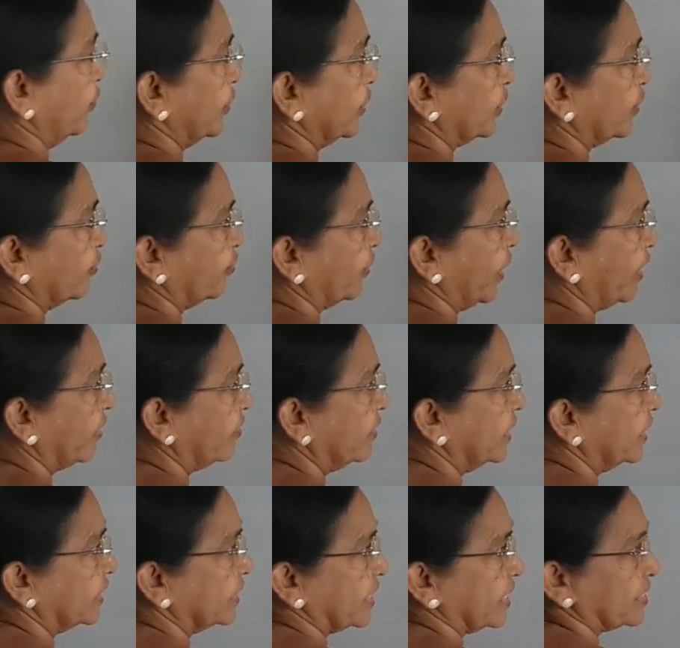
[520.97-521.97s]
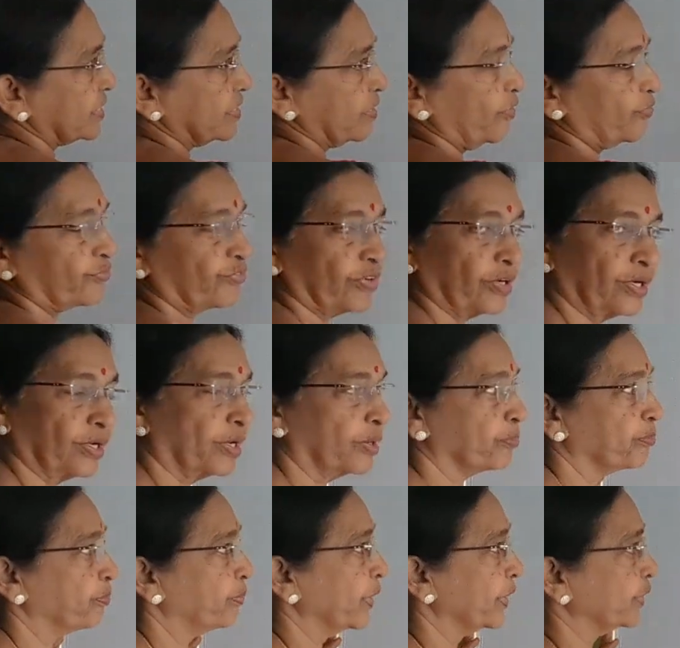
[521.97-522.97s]
with 5 liters of
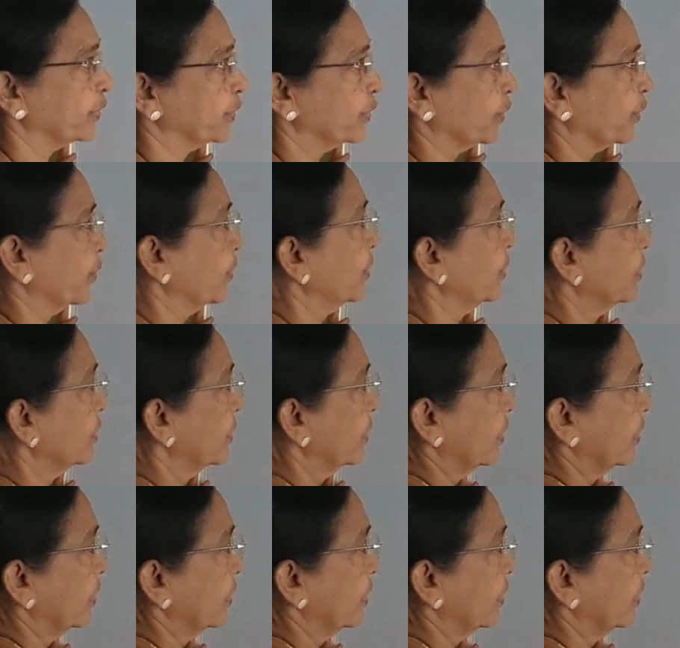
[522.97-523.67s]
petrol,